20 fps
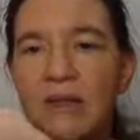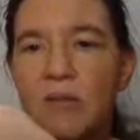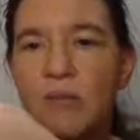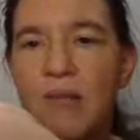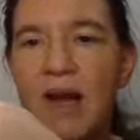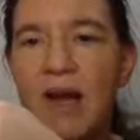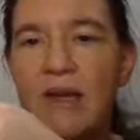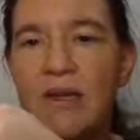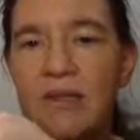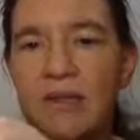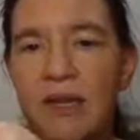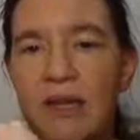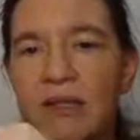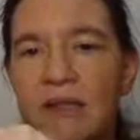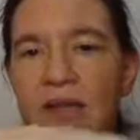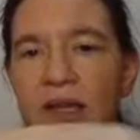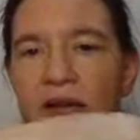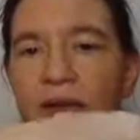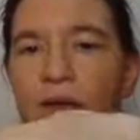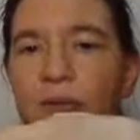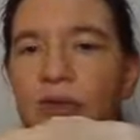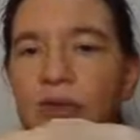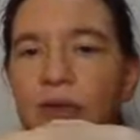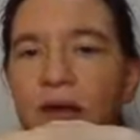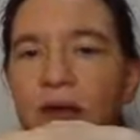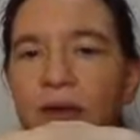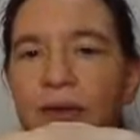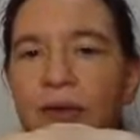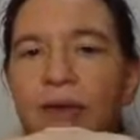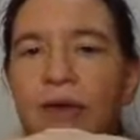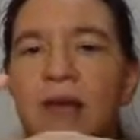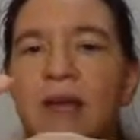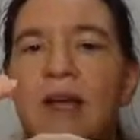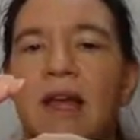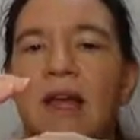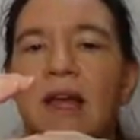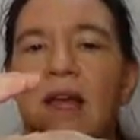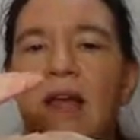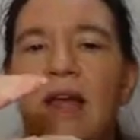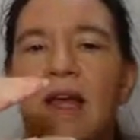and minus x, they come together,
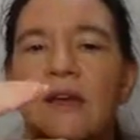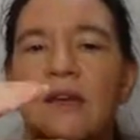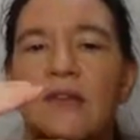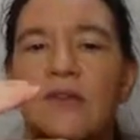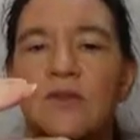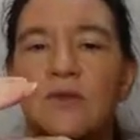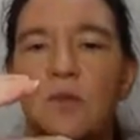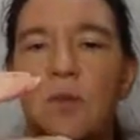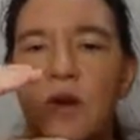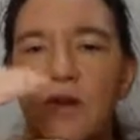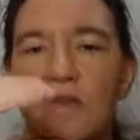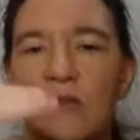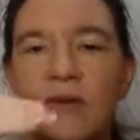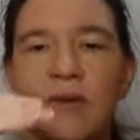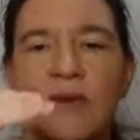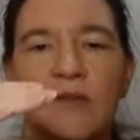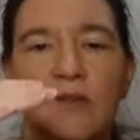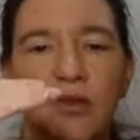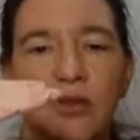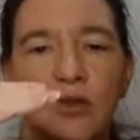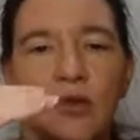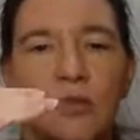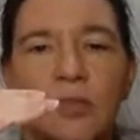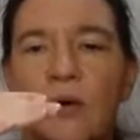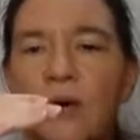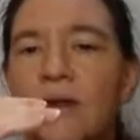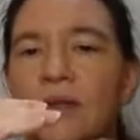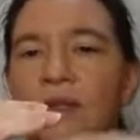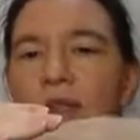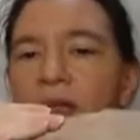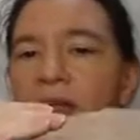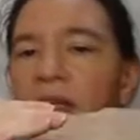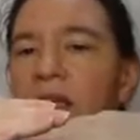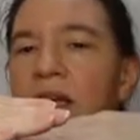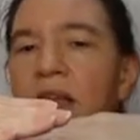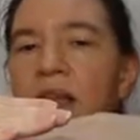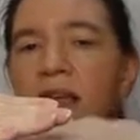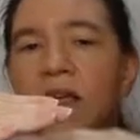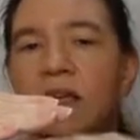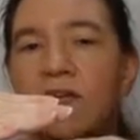and one of them gives two points, the
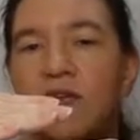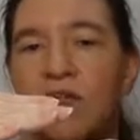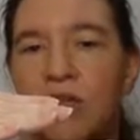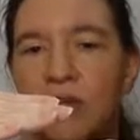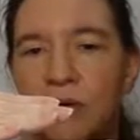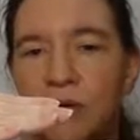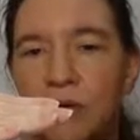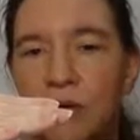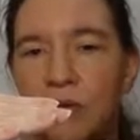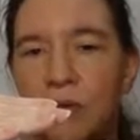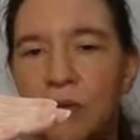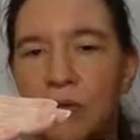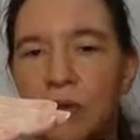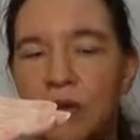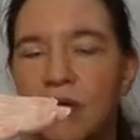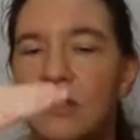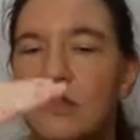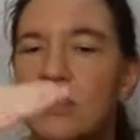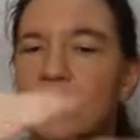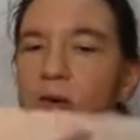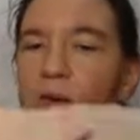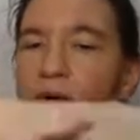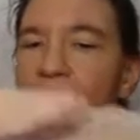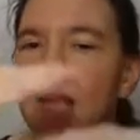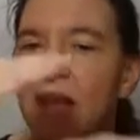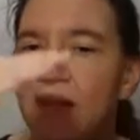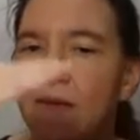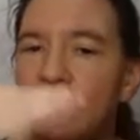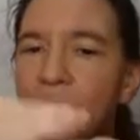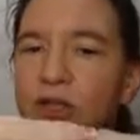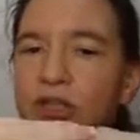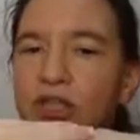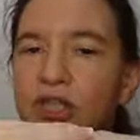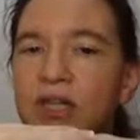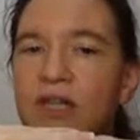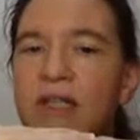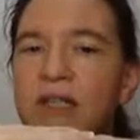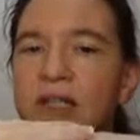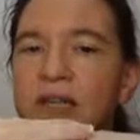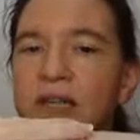other gives zero. So on average,
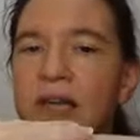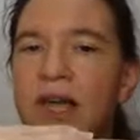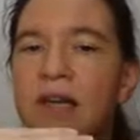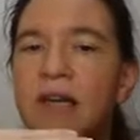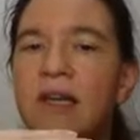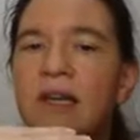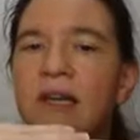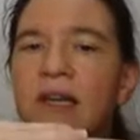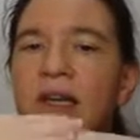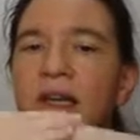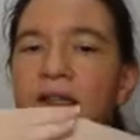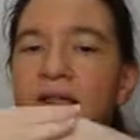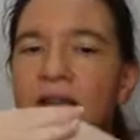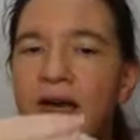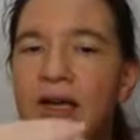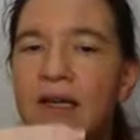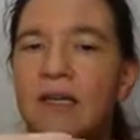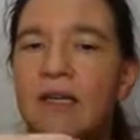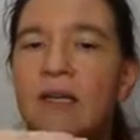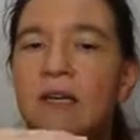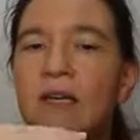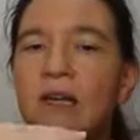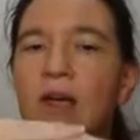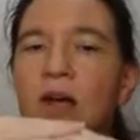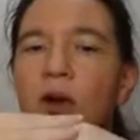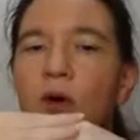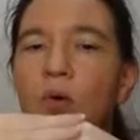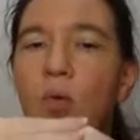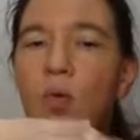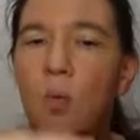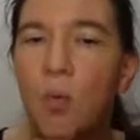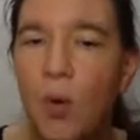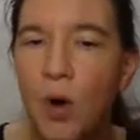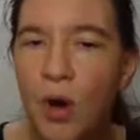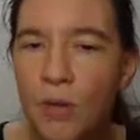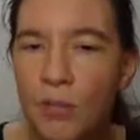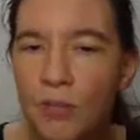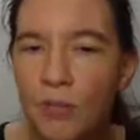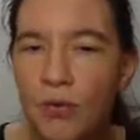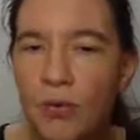it's again exactly
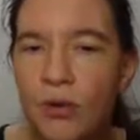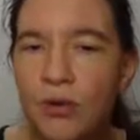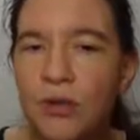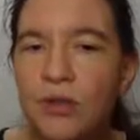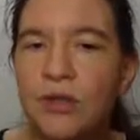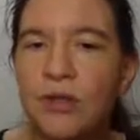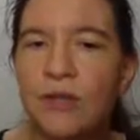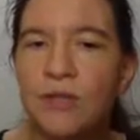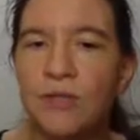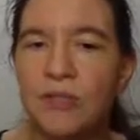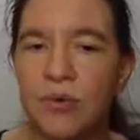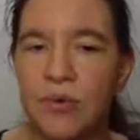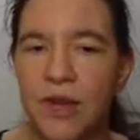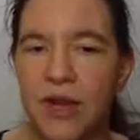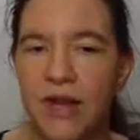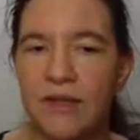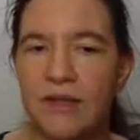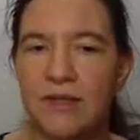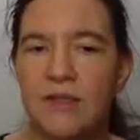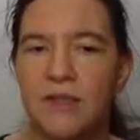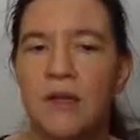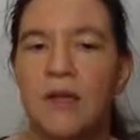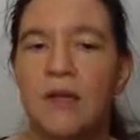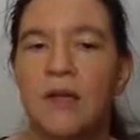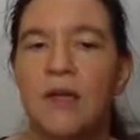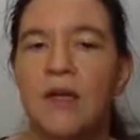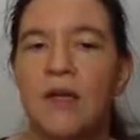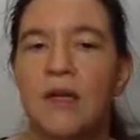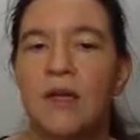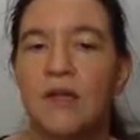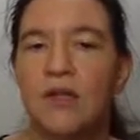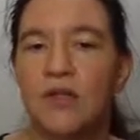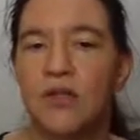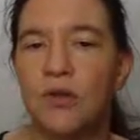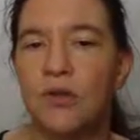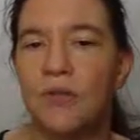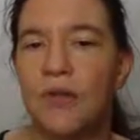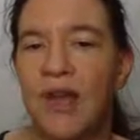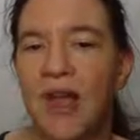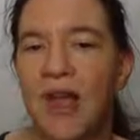one point per x.
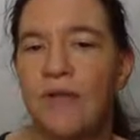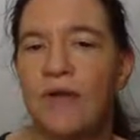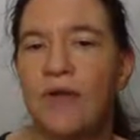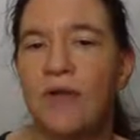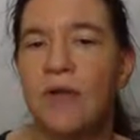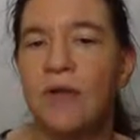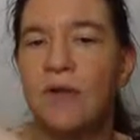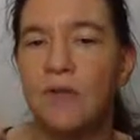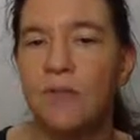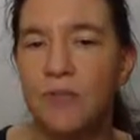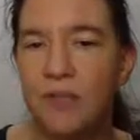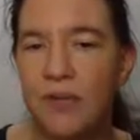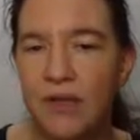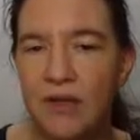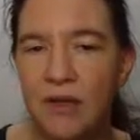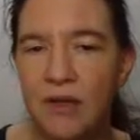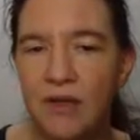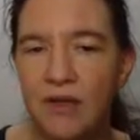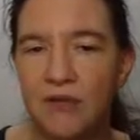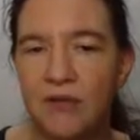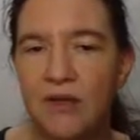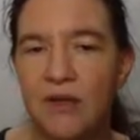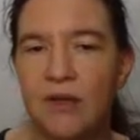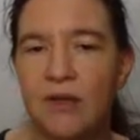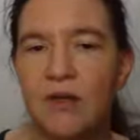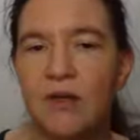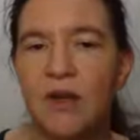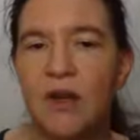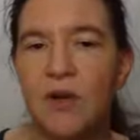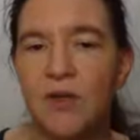So we're having p different